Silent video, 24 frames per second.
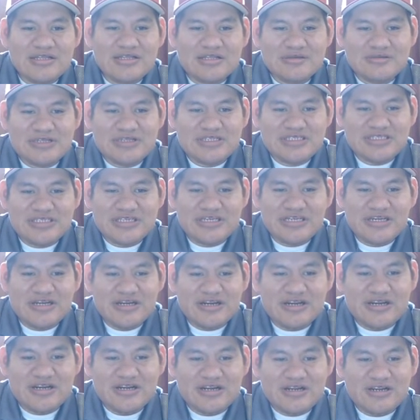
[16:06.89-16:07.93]
me see
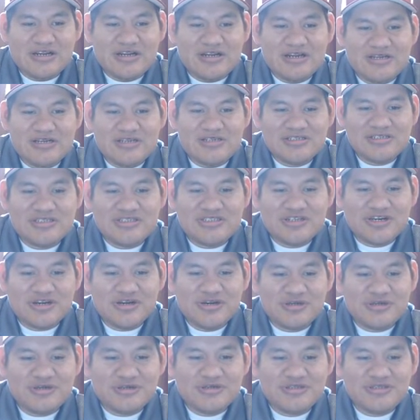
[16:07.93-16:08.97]
here.
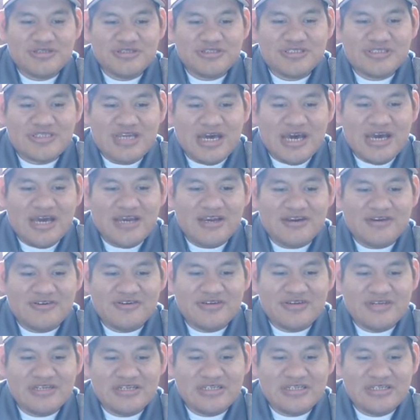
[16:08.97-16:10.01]
Journals,
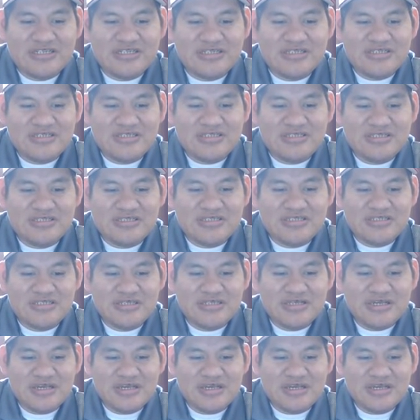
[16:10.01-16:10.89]
diaries.